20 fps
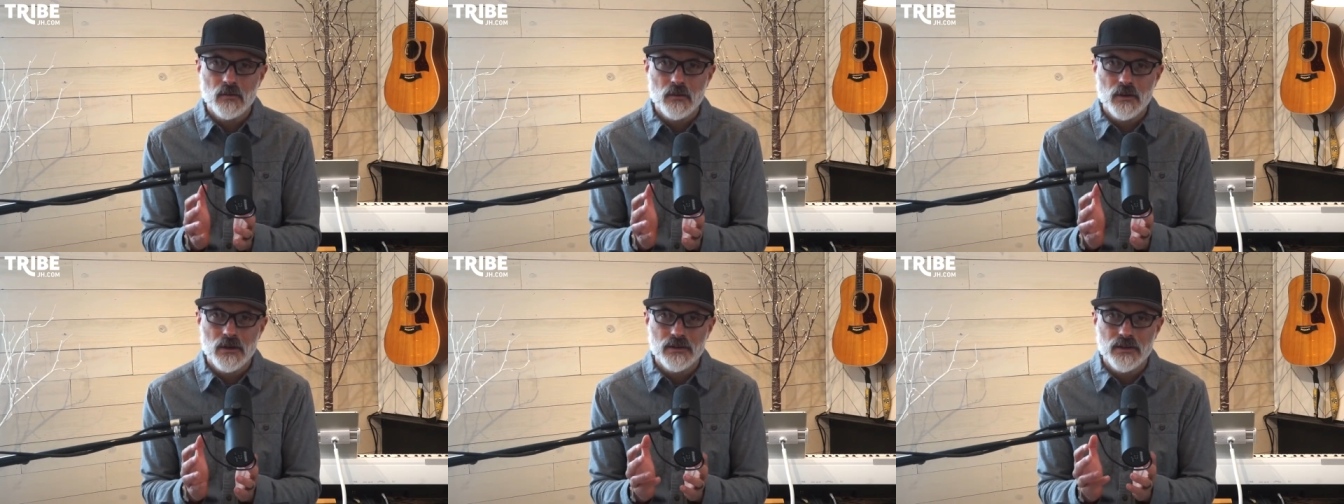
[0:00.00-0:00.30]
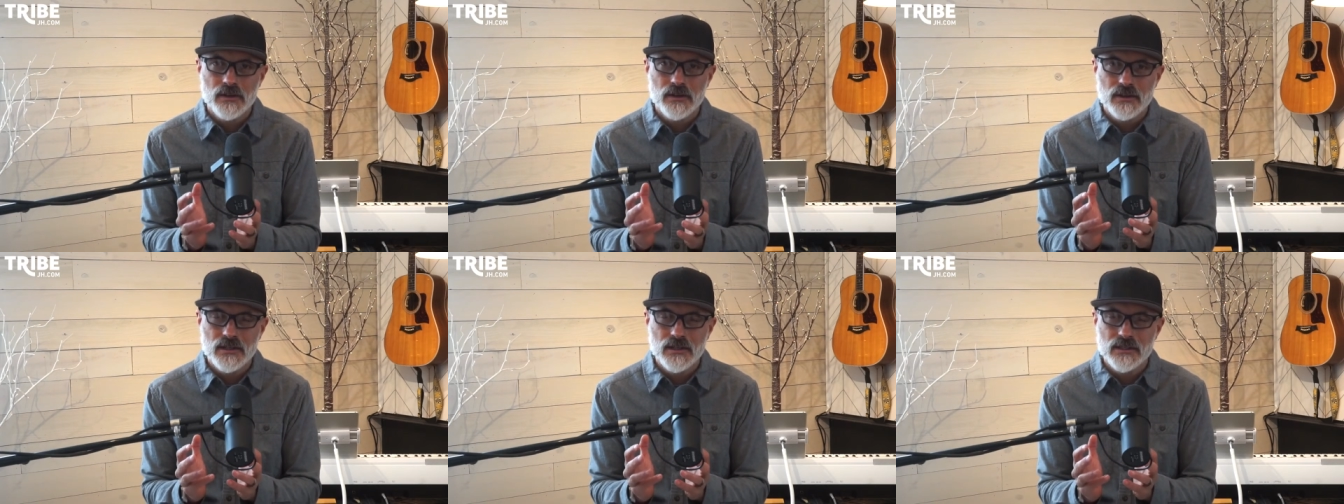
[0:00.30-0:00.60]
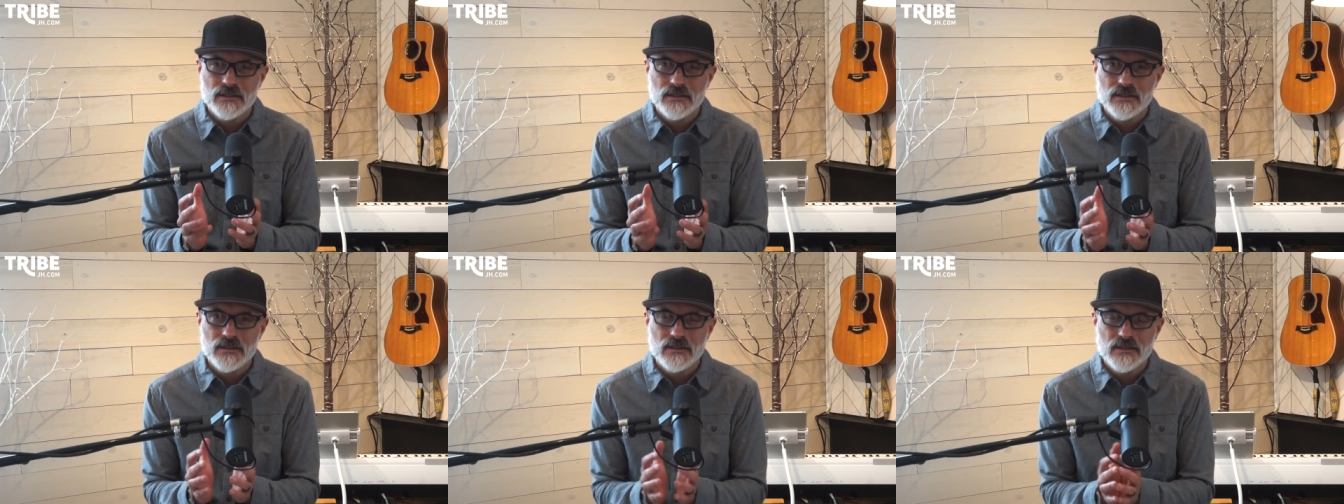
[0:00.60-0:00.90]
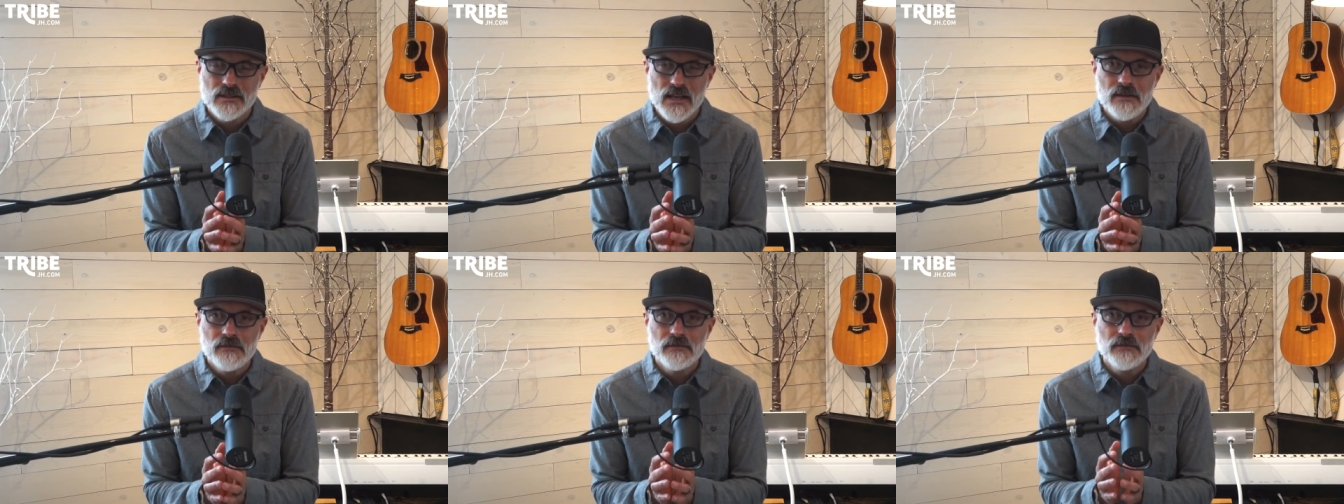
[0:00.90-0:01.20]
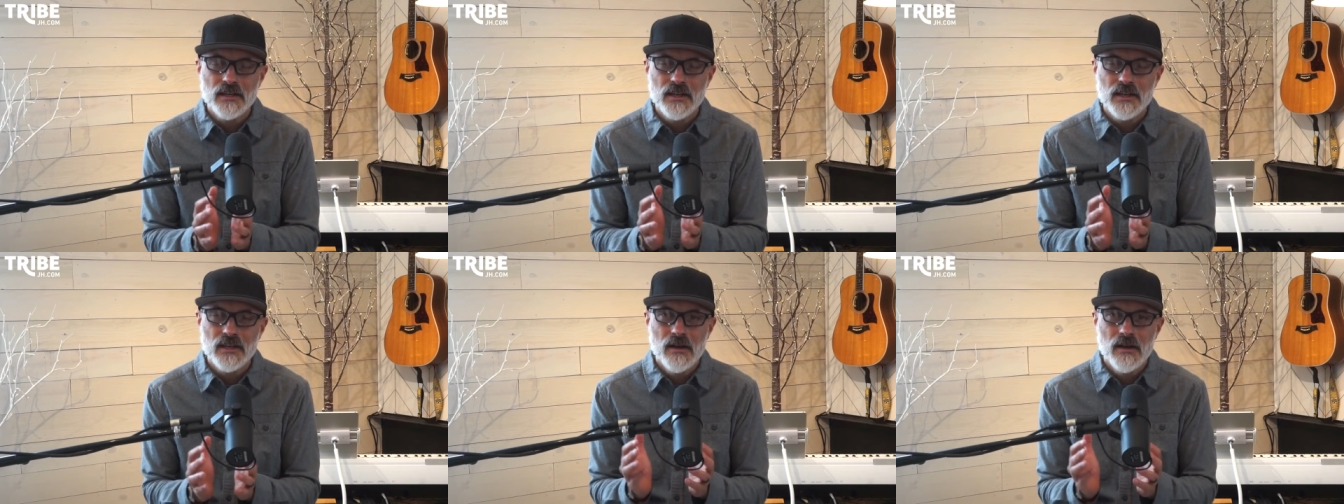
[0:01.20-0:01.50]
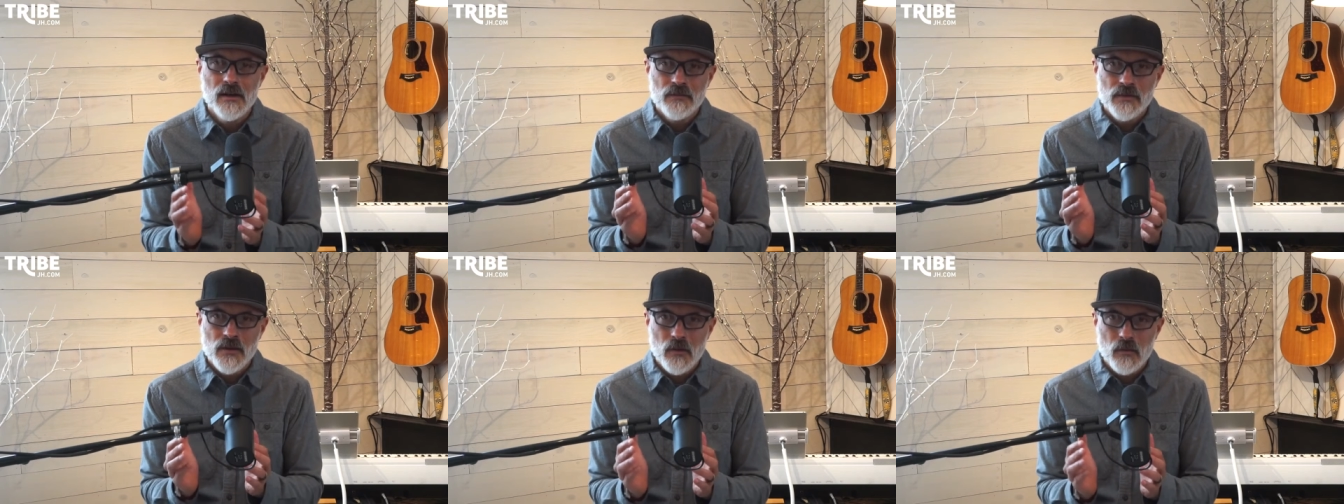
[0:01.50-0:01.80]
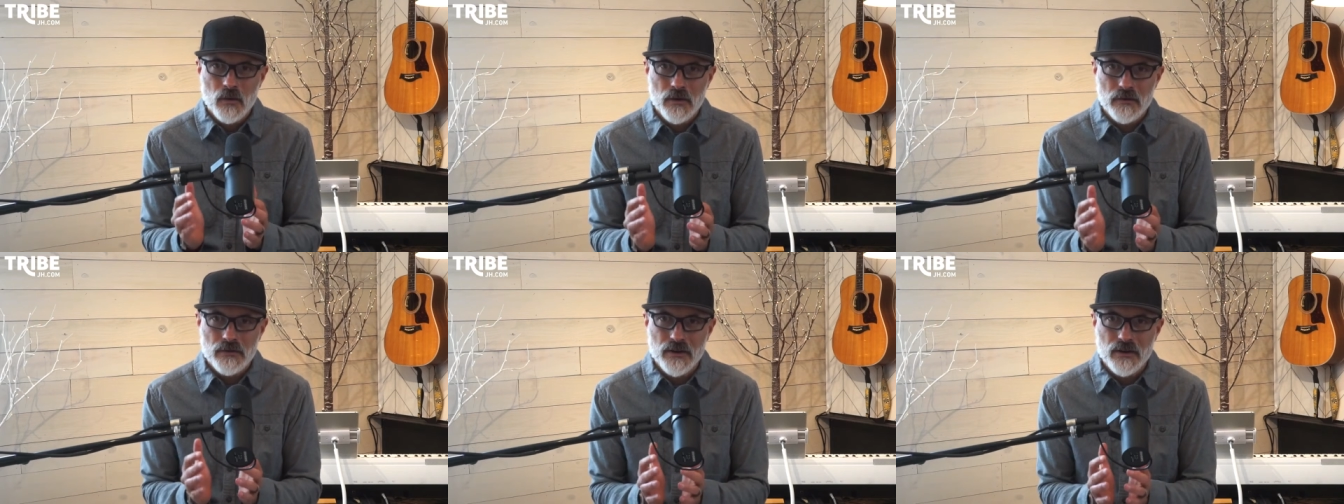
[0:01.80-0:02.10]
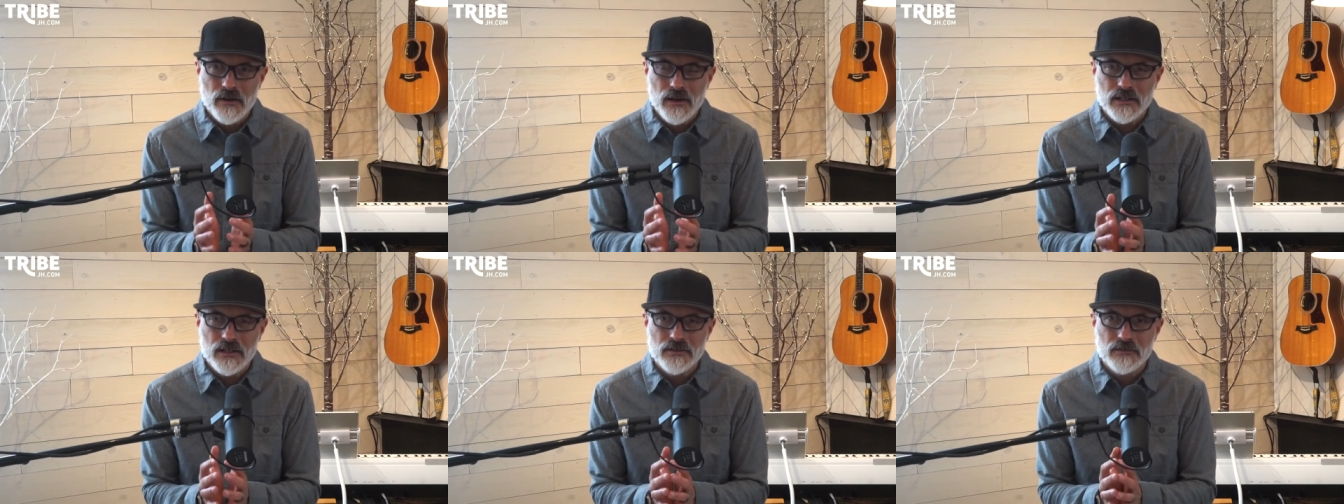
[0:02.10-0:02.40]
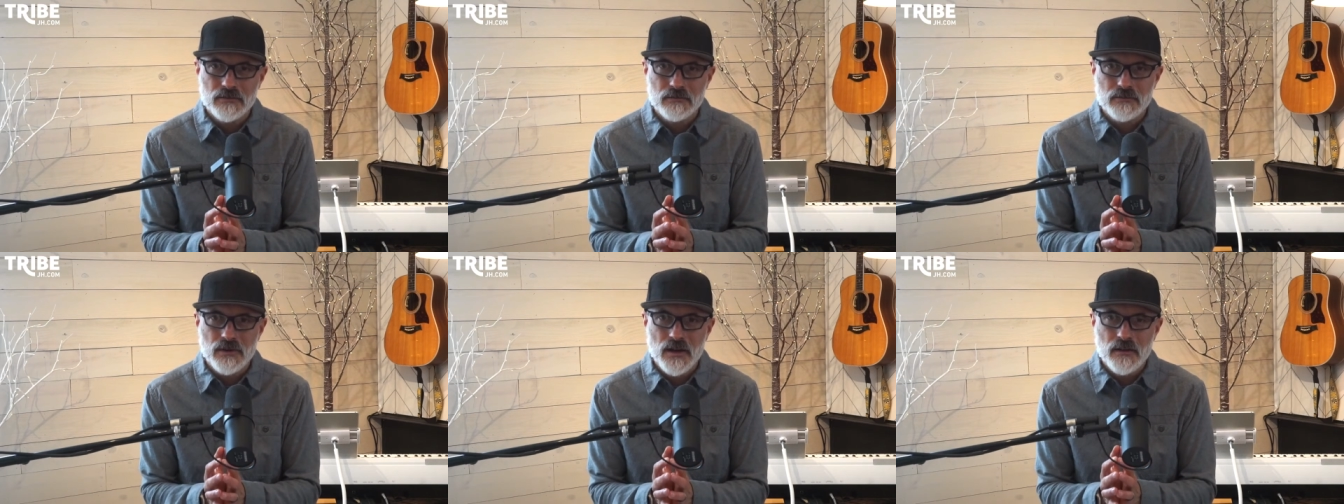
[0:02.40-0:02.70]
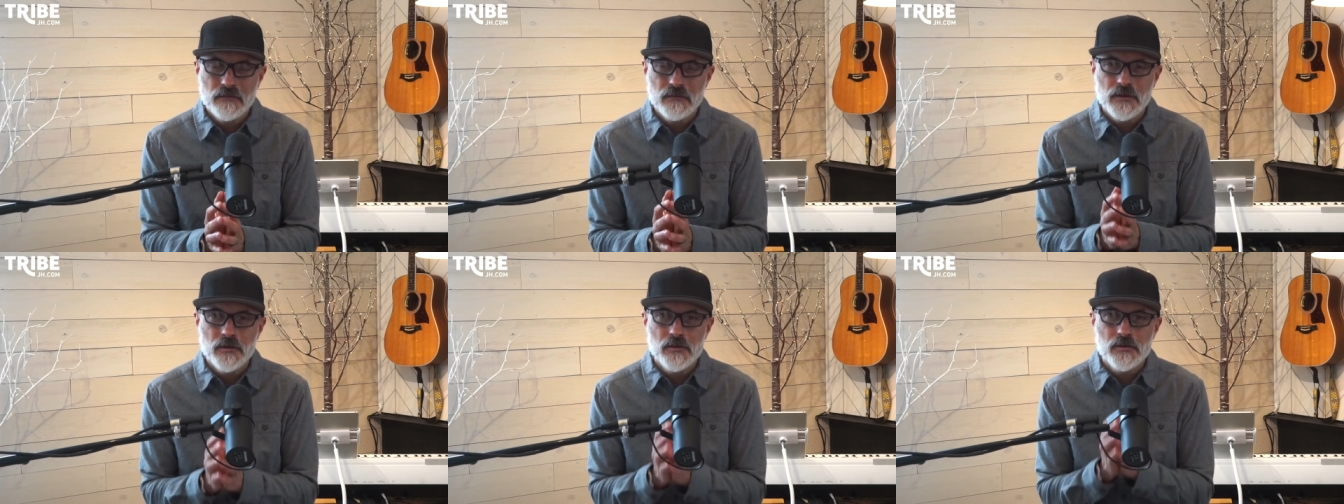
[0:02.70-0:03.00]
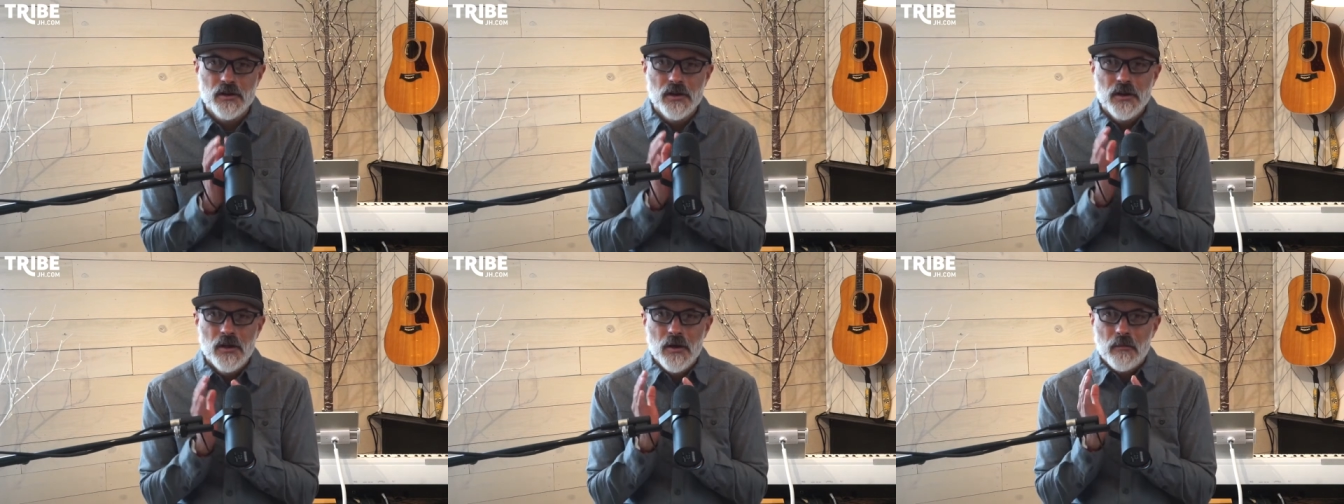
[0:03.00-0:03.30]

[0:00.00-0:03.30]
where there is safety, where there is refuge.